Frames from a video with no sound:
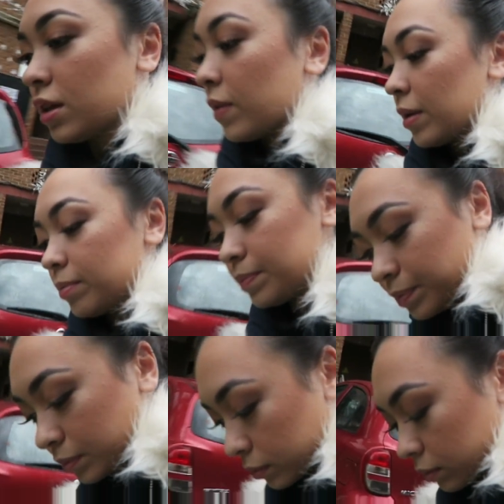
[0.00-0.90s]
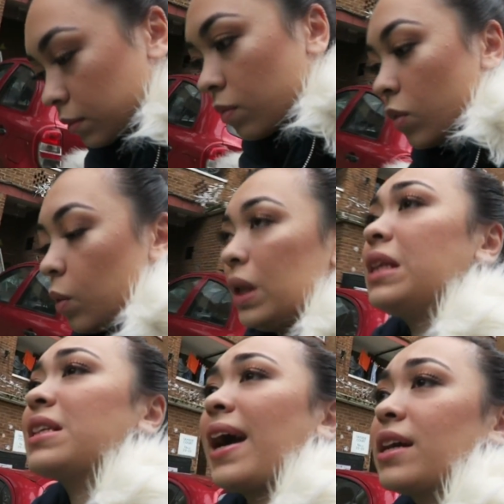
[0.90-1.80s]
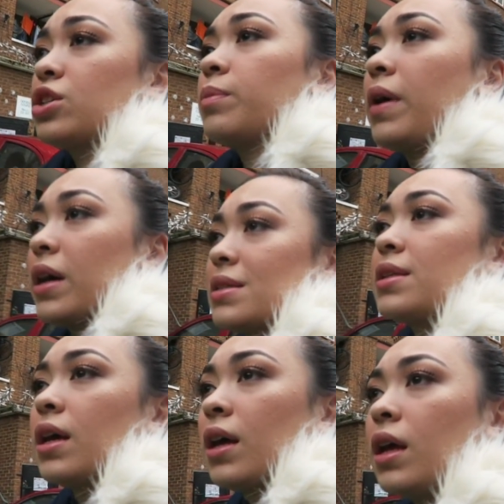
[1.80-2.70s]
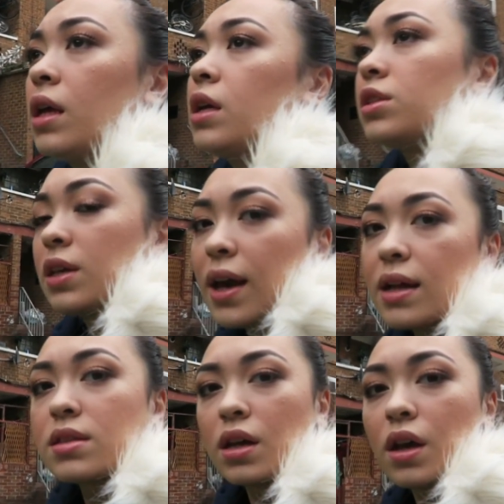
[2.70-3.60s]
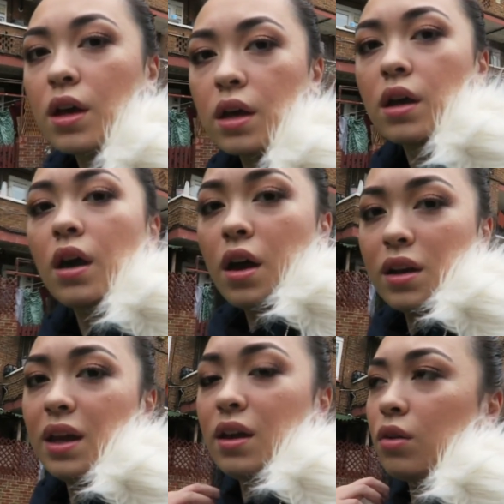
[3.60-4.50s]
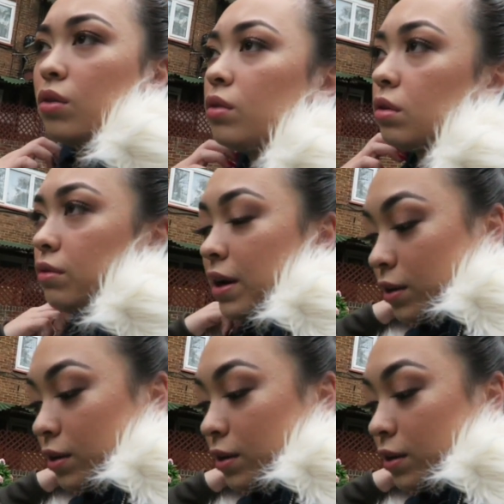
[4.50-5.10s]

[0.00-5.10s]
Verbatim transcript: So we need to catch the bus to get to Herne Hill, or